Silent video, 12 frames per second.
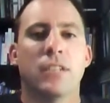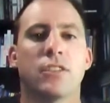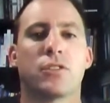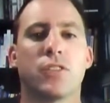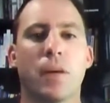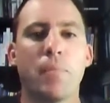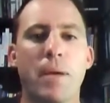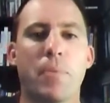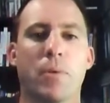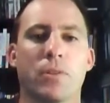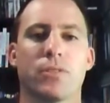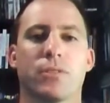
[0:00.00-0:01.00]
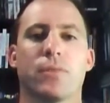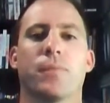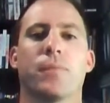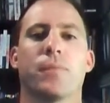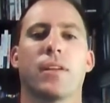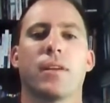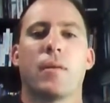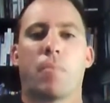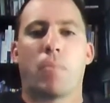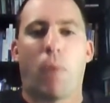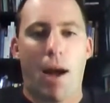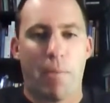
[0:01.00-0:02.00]
So some people's
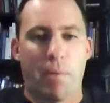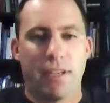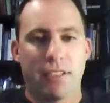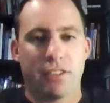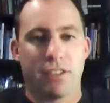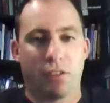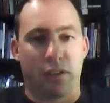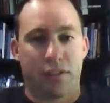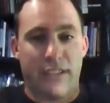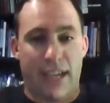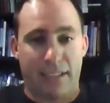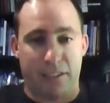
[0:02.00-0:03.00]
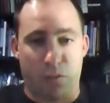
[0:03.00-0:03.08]
properties are assessed